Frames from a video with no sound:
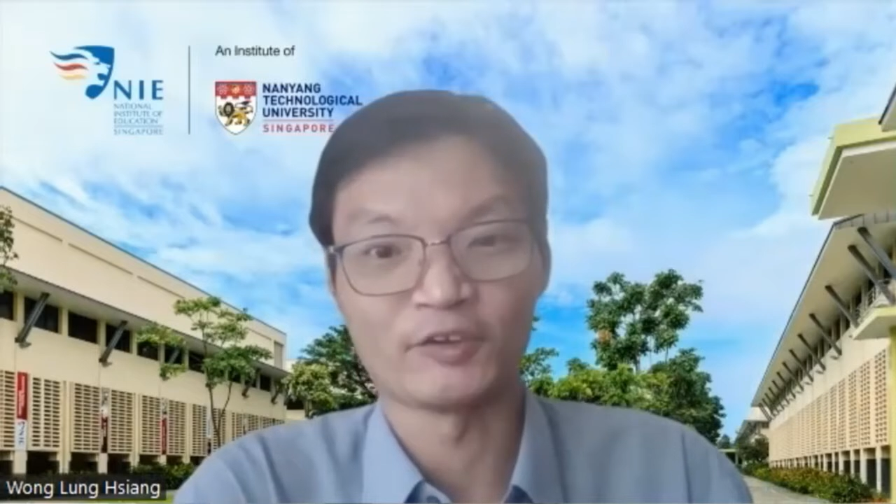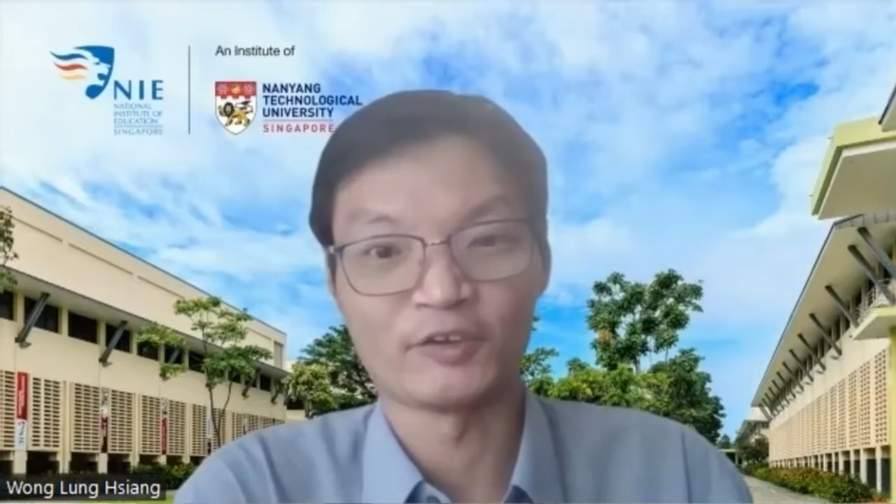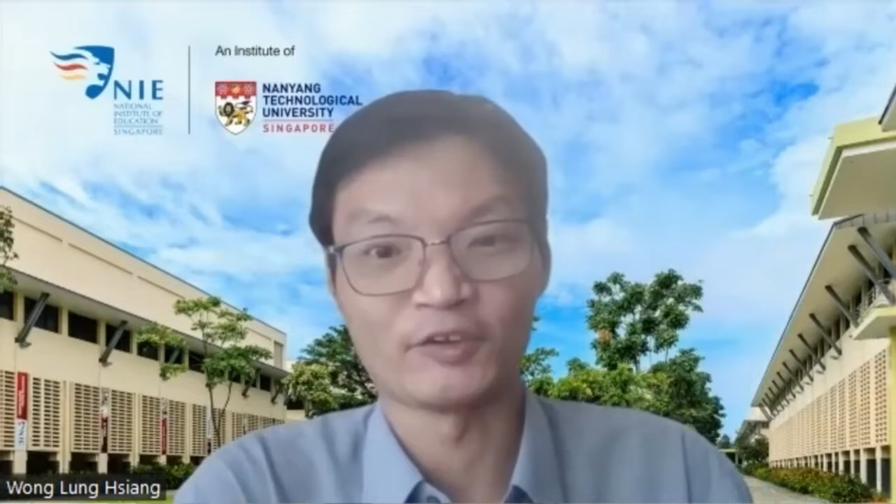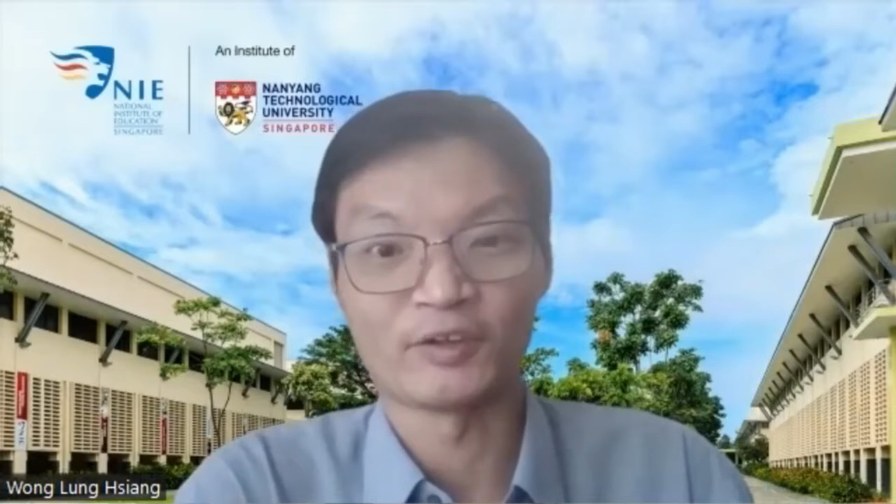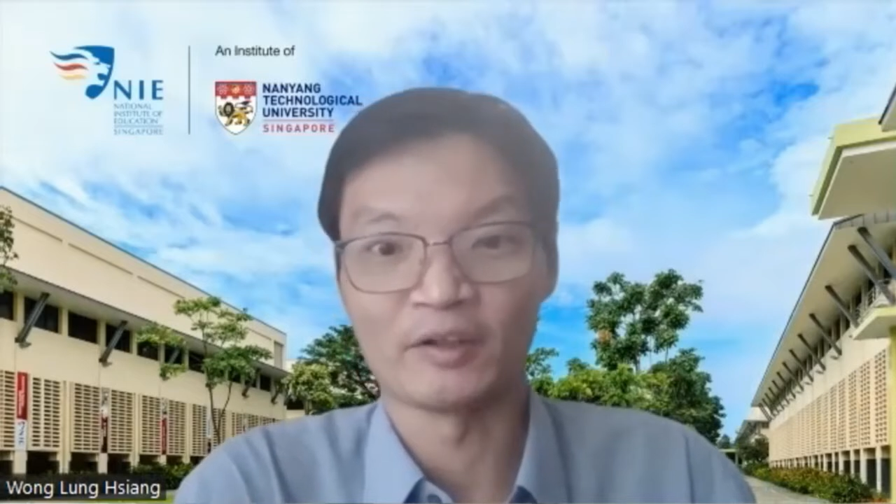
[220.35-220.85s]
you
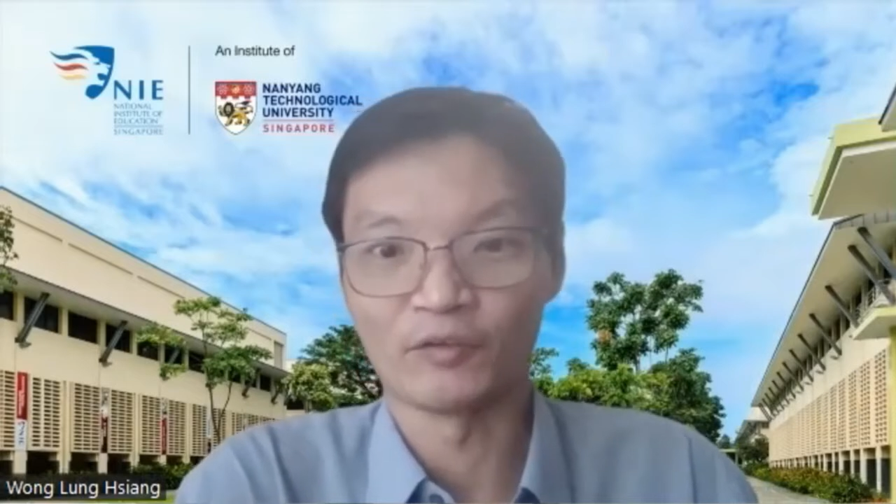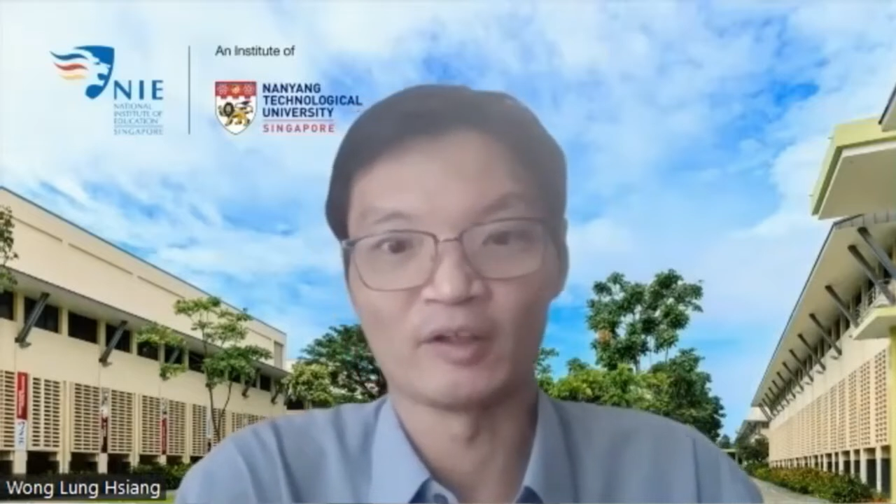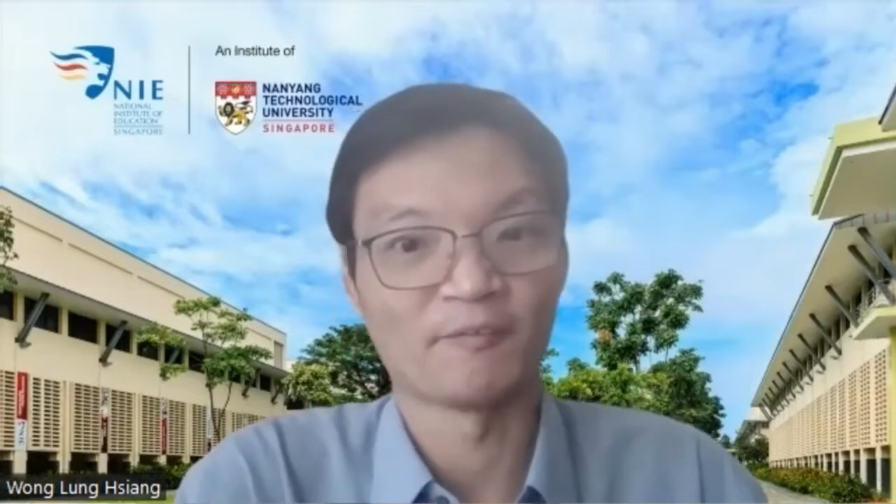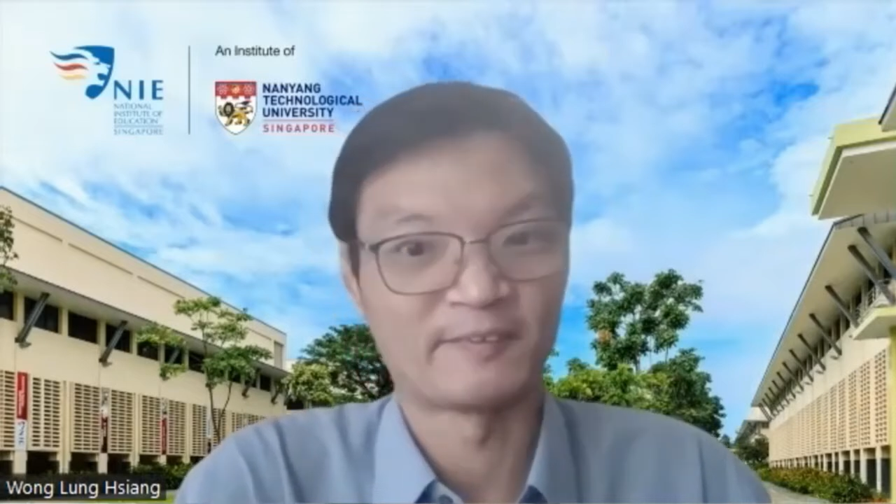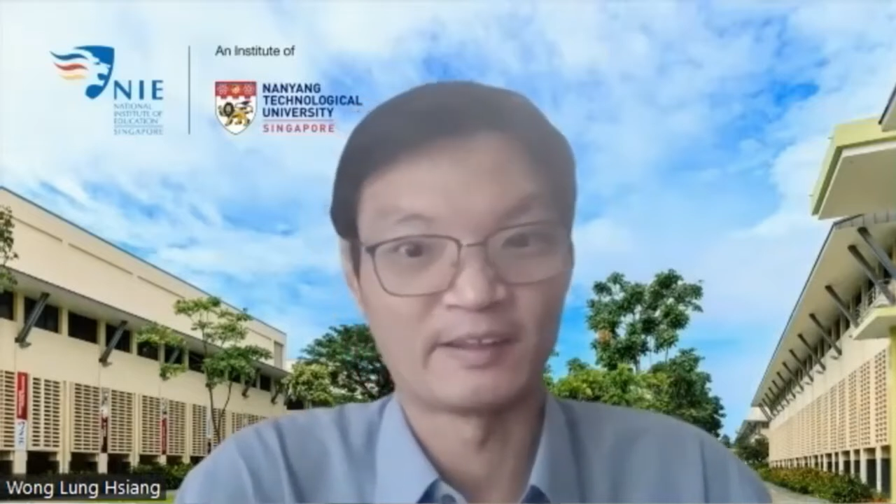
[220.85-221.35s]
can do
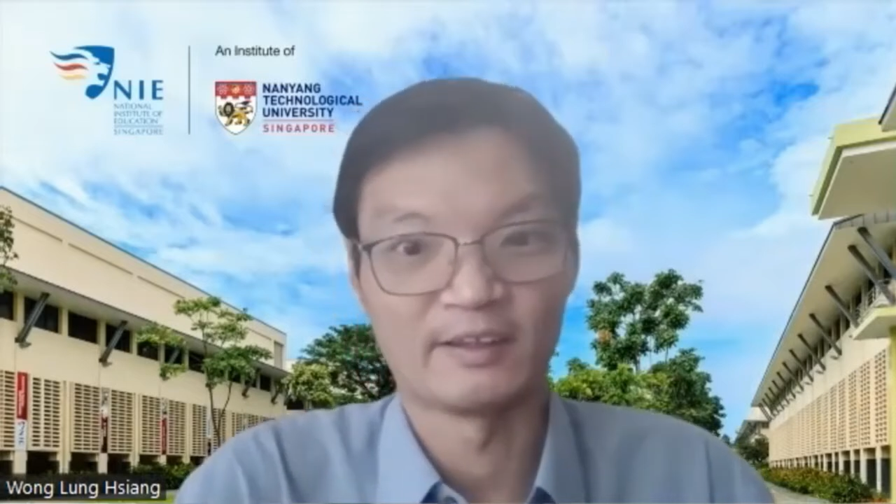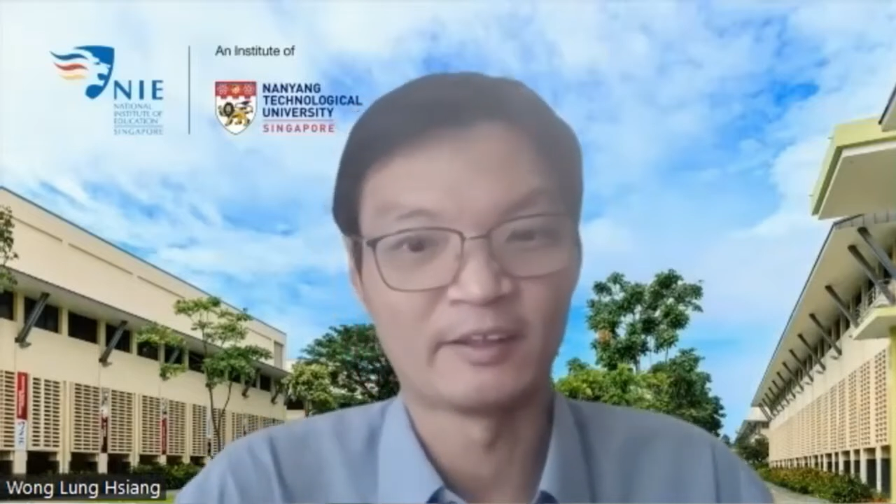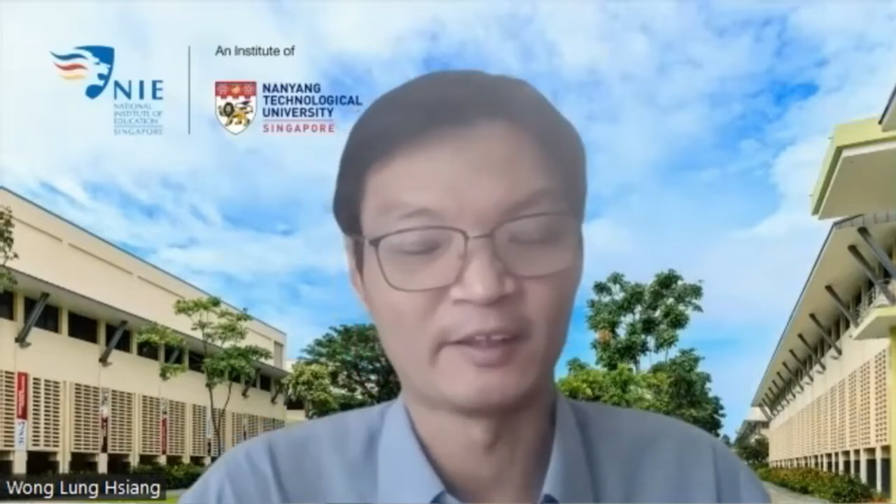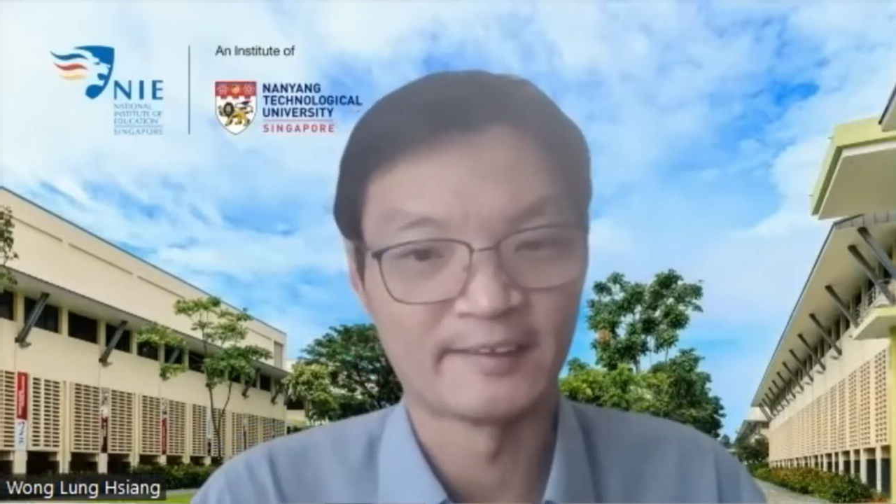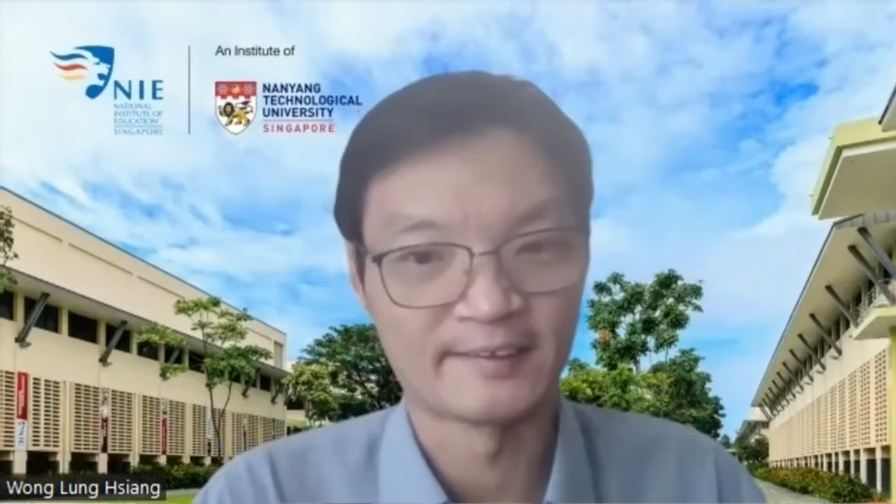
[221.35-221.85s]
a lot of
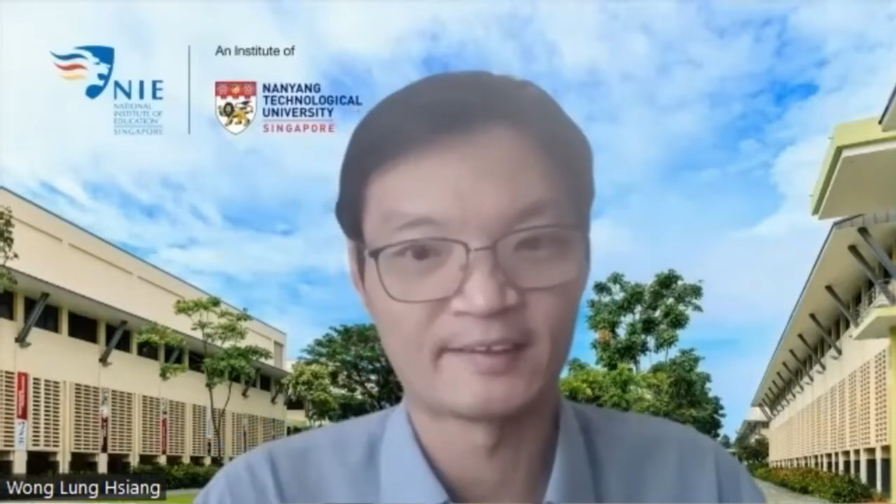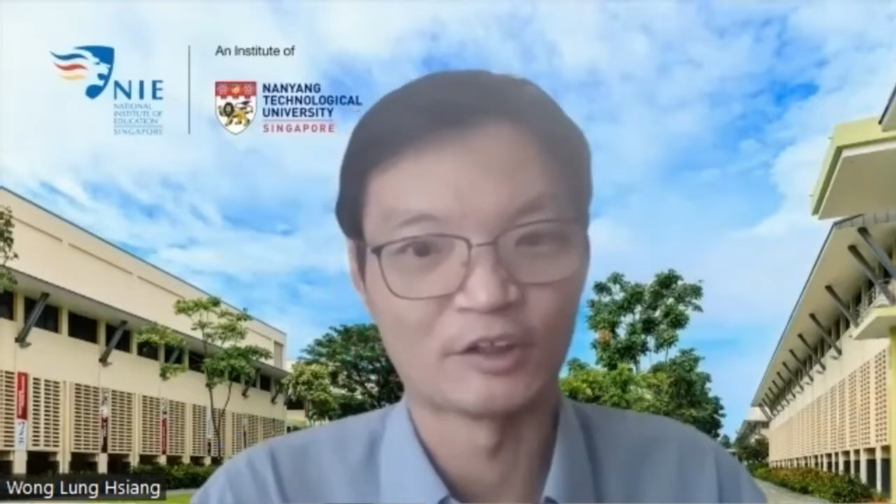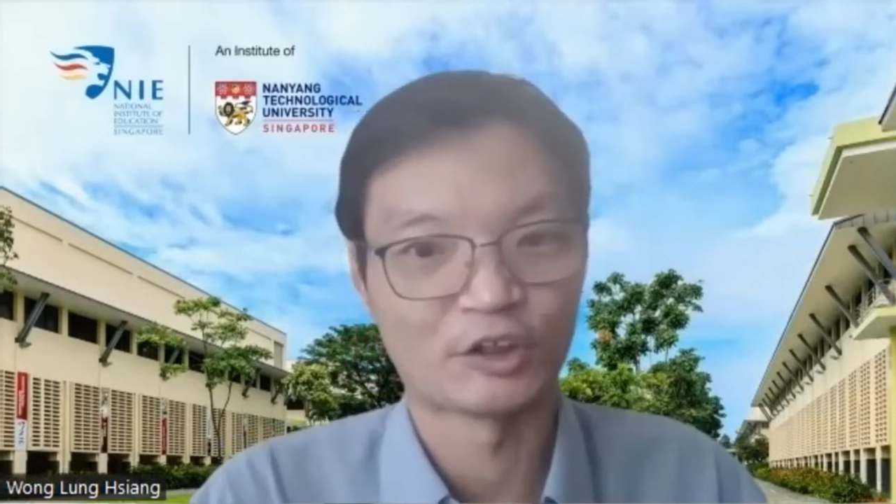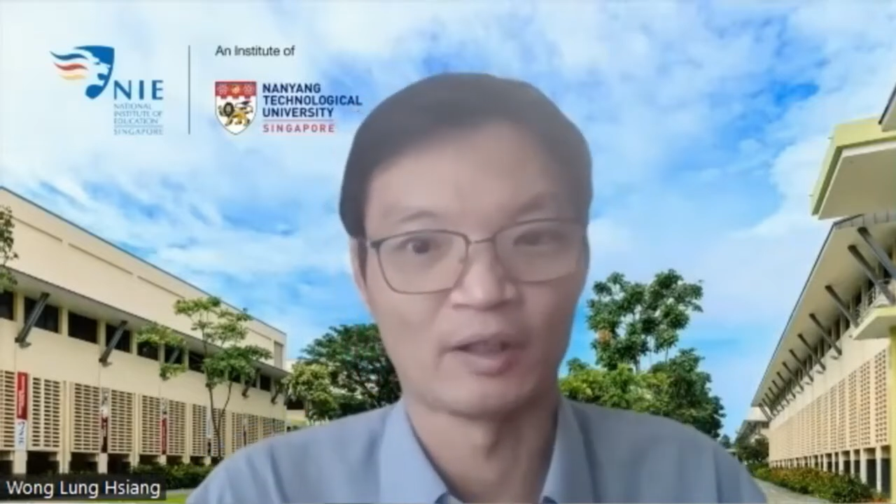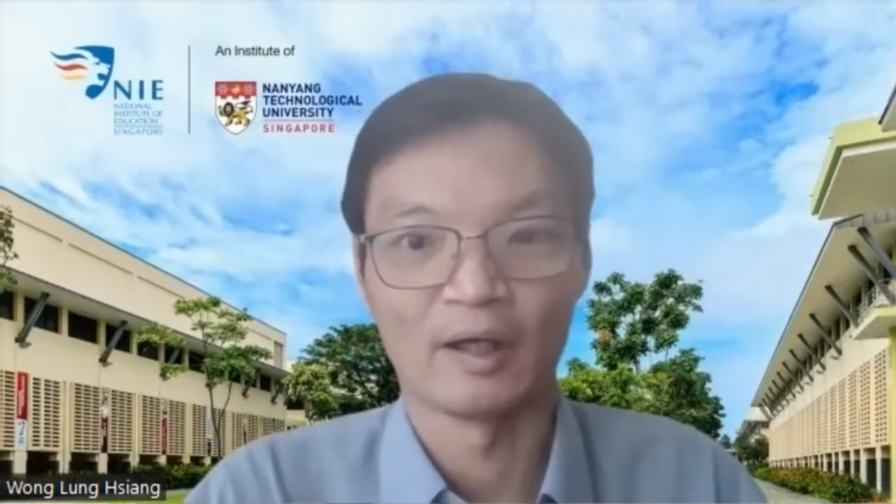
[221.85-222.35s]
internet
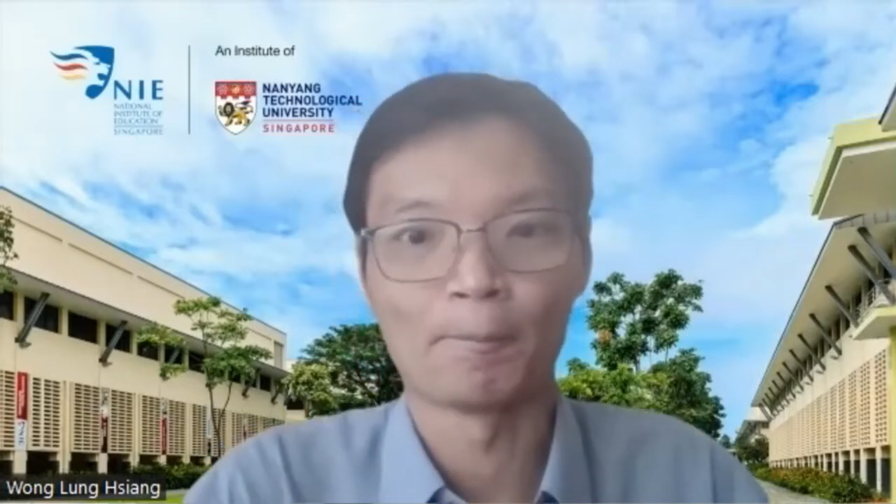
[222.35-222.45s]
search,